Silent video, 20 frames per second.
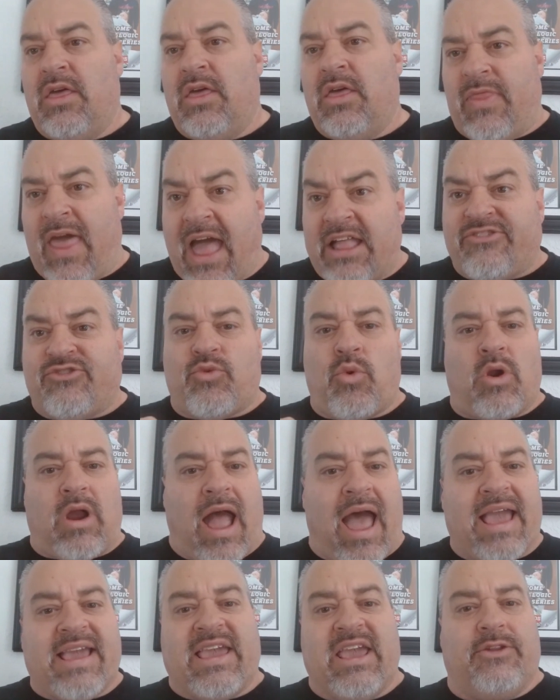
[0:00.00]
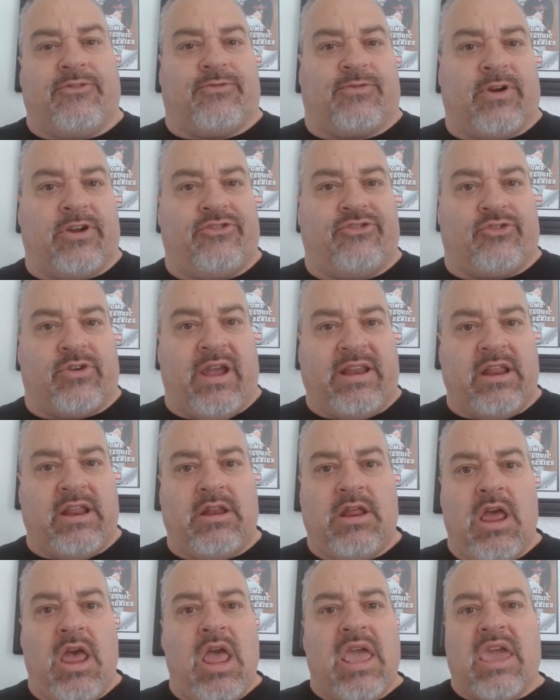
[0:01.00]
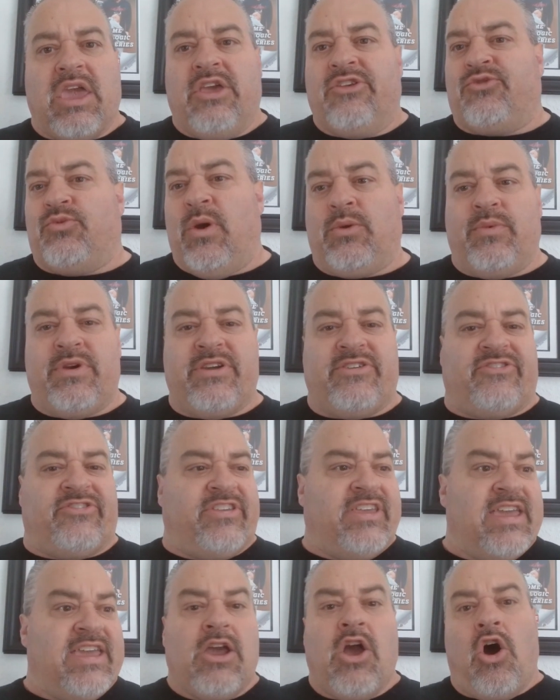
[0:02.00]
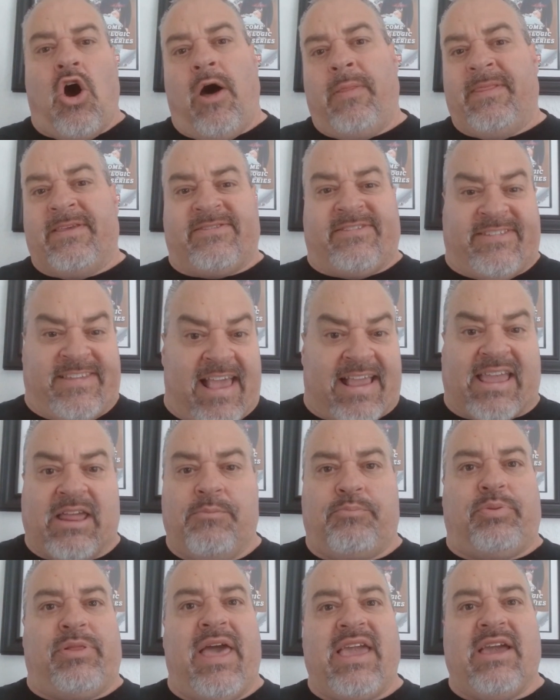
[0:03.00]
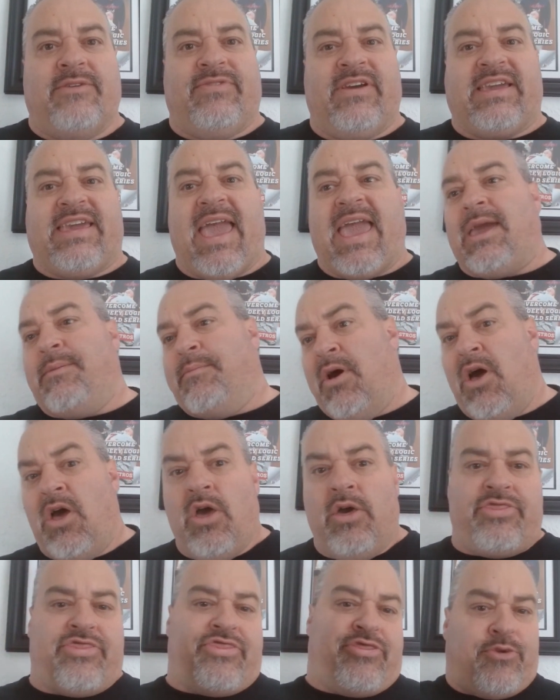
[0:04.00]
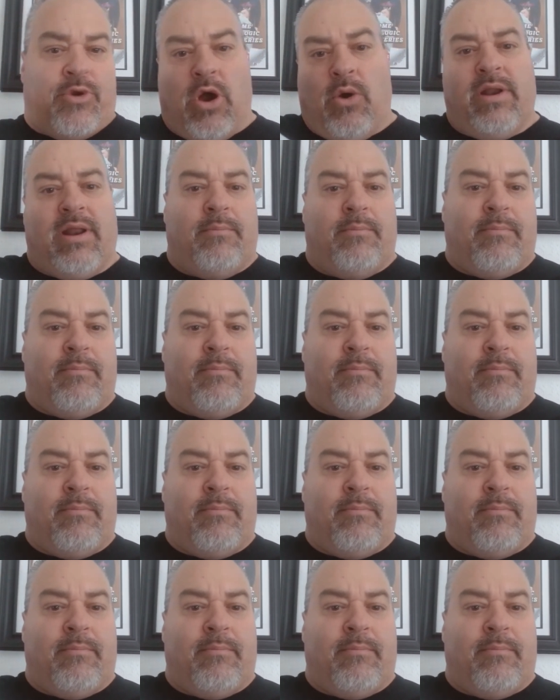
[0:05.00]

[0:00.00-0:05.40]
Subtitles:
That's where I get frustrated, is when we see on the second play of a game, throw it a